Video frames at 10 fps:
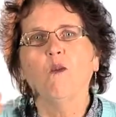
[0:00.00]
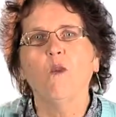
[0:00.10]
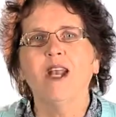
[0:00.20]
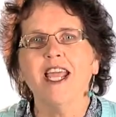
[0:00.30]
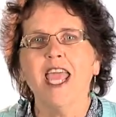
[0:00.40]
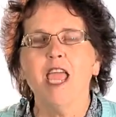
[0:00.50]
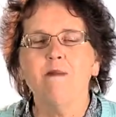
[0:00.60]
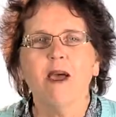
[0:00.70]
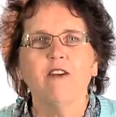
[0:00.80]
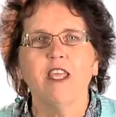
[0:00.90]
When I
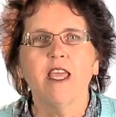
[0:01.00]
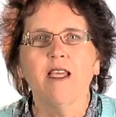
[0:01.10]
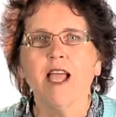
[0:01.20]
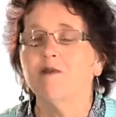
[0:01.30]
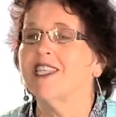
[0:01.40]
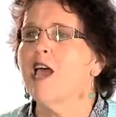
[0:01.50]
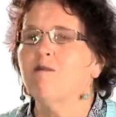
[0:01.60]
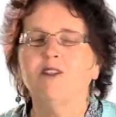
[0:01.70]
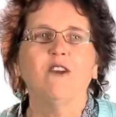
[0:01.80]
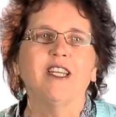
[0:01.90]
came out here, I was
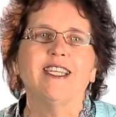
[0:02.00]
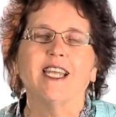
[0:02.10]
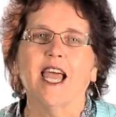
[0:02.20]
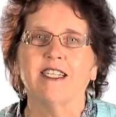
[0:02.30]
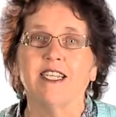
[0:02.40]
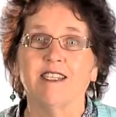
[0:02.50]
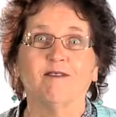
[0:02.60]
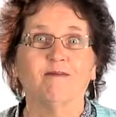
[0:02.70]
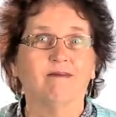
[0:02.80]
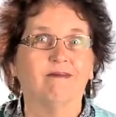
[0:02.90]
absolutely delighted.
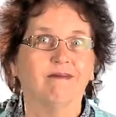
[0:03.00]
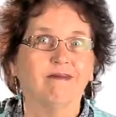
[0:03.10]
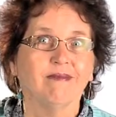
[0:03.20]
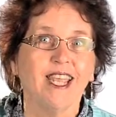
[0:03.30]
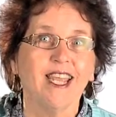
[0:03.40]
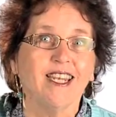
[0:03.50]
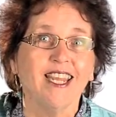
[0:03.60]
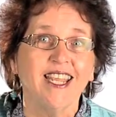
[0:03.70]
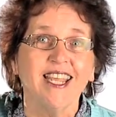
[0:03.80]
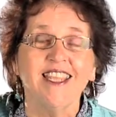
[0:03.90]
In
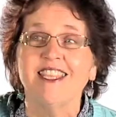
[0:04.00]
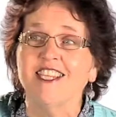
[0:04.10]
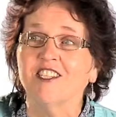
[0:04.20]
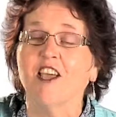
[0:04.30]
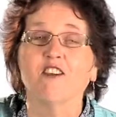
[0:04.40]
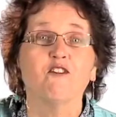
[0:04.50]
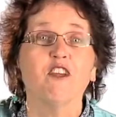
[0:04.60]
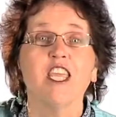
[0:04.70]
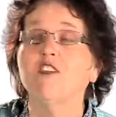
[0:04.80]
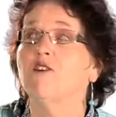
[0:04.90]
this
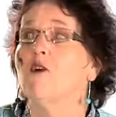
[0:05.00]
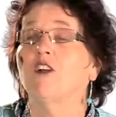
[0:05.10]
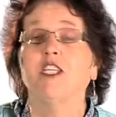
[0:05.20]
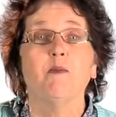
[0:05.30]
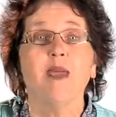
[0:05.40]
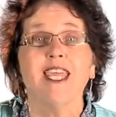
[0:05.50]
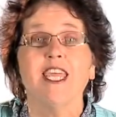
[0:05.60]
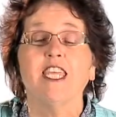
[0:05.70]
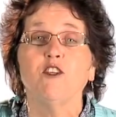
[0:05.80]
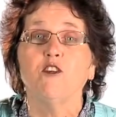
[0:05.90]
country, you call it a
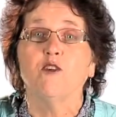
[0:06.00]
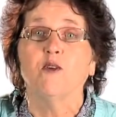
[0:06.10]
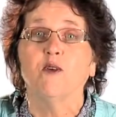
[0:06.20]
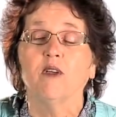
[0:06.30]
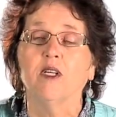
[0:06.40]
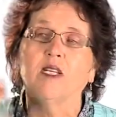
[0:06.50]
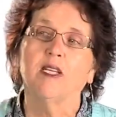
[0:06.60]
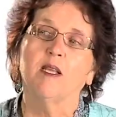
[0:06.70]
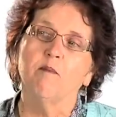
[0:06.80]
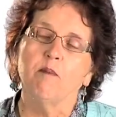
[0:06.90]
pinky too.
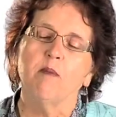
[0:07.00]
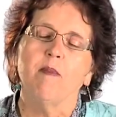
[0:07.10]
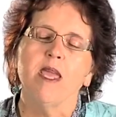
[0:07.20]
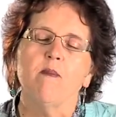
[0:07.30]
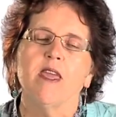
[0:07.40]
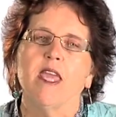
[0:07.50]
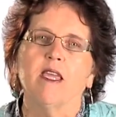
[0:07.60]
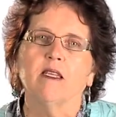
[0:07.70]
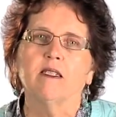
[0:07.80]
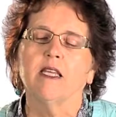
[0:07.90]
But
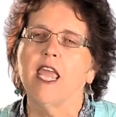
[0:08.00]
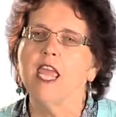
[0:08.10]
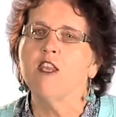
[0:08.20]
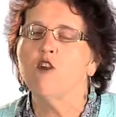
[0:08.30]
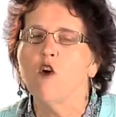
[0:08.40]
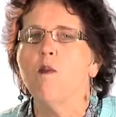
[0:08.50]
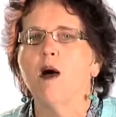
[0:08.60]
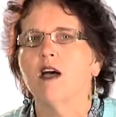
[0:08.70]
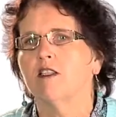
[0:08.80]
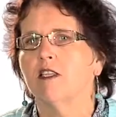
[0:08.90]
maybe in your
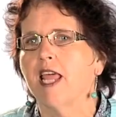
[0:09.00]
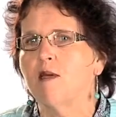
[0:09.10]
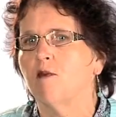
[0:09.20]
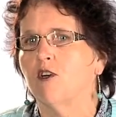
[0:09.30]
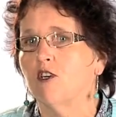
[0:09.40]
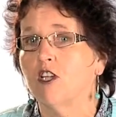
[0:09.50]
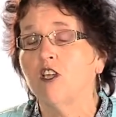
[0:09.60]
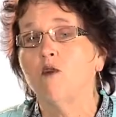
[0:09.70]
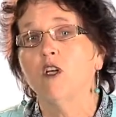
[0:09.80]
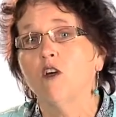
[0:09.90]
part of the neighborhood,
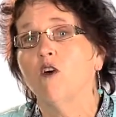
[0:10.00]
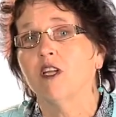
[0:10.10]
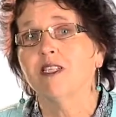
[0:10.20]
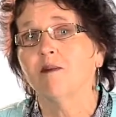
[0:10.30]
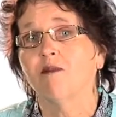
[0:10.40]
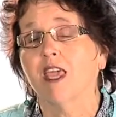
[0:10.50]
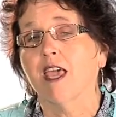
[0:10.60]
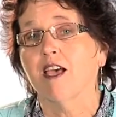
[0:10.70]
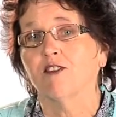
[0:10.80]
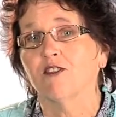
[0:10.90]
you would call it
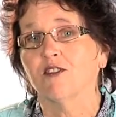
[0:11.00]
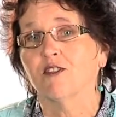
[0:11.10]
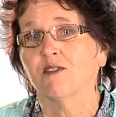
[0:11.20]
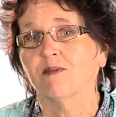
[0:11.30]
something else.